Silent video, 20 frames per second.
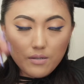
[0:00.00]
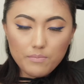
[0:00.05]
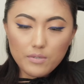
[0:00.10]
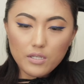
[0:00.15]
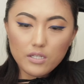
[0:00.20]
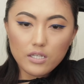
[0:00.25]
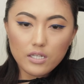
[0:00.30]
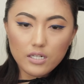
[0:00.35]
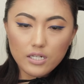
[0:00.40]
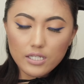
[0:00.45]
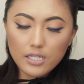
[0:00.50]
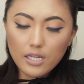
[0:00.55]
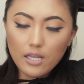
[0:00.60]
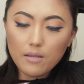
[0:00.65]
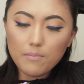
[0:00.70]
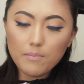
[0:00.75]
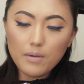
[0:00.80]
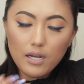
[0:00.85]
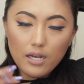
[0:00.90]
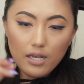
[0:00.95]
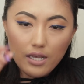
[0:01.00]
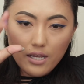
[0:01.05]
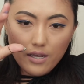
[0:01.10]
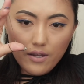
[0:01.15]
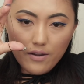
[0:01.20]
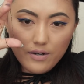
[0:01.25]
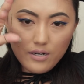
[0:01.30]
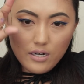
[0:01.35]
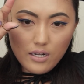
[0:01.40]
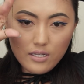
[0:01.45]
I'm just gonna take my
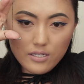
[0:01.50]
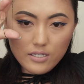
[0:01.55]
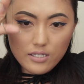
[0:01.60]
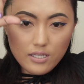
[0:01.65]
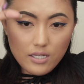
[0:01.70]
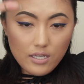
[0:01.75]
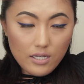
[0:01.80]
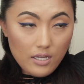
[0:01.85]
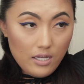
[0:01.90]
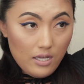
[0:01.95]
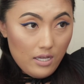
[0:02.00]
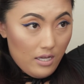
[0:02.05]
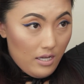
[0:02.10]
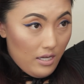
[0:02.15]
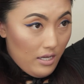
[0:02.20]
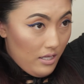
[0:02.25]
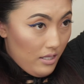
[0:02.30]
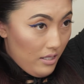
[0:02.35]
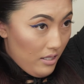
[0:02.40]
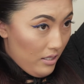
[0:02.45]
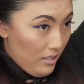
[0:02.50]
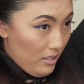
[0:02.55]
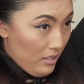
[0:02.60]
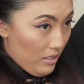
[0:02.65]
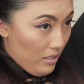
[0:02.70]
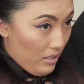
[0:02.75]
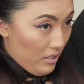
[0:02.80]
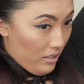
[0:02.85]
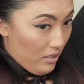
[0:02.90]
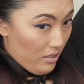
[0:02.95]
hair elastic and then
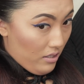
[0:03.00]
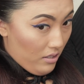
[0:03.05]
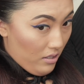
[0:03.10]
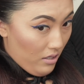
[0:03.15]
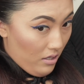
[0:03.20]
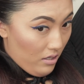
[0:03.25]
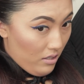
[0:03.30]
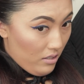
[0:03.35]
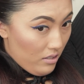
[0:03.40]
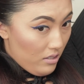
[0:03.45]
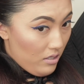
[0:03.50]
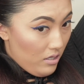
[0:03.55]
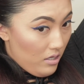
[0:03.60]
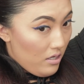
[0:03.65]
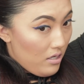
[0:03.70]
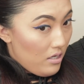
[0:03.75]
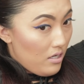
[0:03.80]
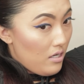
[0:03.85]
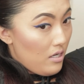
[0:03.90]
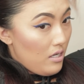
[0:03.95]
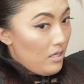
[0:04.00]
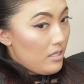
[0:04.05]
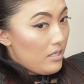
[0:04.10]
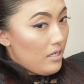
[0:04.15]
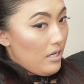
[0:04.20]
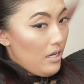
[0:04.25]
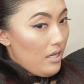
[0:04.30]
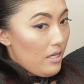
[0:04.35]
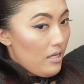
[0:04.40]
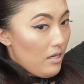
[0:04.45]
start
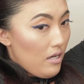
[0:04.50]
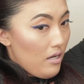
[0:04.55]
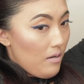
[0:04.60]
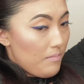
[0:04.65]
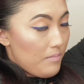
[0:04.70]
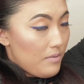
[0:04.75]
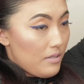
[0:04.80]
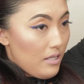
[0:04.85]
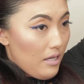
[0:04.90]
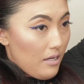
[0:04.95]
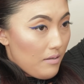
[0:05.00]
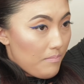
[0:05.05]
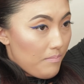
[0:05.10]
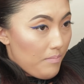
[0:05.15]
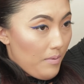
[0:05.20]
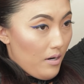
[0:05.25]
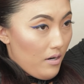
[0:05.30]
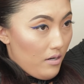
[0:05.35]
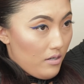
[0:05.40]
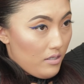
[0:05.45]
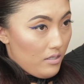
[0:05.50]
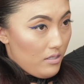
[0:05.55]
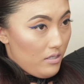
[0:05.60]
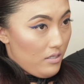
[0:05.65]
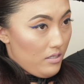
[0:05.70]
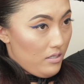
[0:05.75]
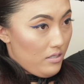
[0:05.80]
tying up that part.